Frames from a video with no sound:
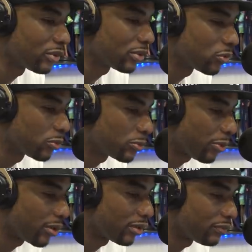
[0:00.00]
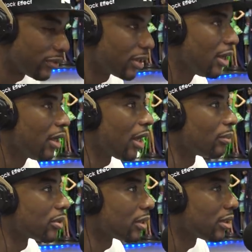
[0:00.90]
to a super spreader event at
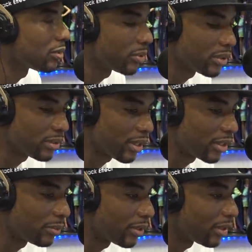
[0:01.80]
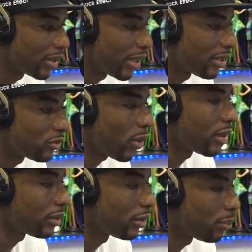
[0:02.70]
Mercedes-Benz Stadium in Atlanta
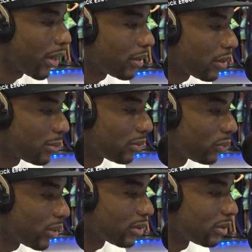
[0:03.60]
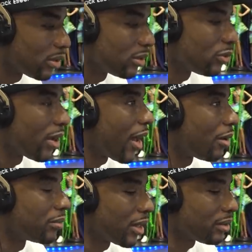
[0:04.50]
twice in the past couple of weeks to listen to an
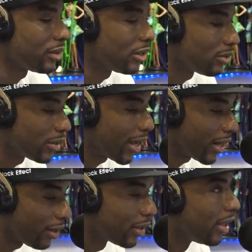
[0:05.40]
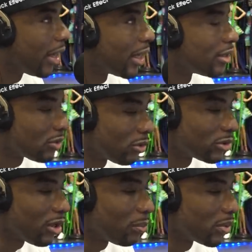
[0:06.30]
album that's still not out, and he
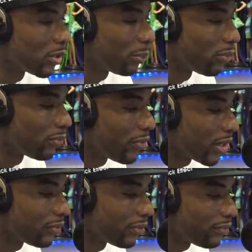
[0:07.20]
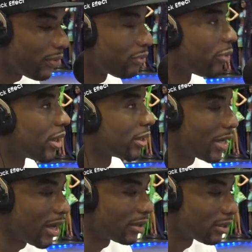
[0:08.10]
sold y'all bulletproof vests for three hundred
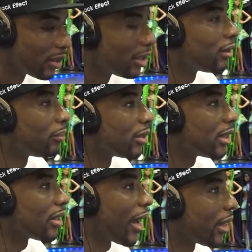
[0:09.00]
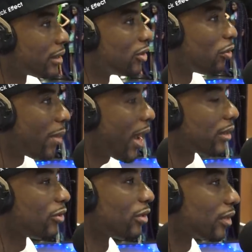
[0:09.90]
dollars. But he, I ain't seen no
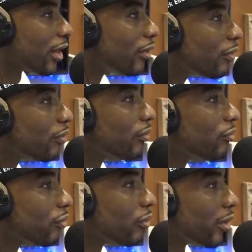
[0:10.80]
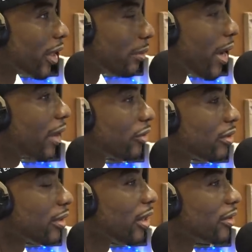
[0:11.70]
mask on sale. Were there any mask
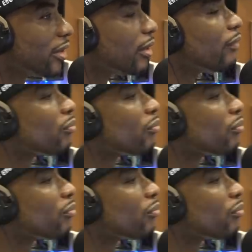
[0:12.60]
on sale? You?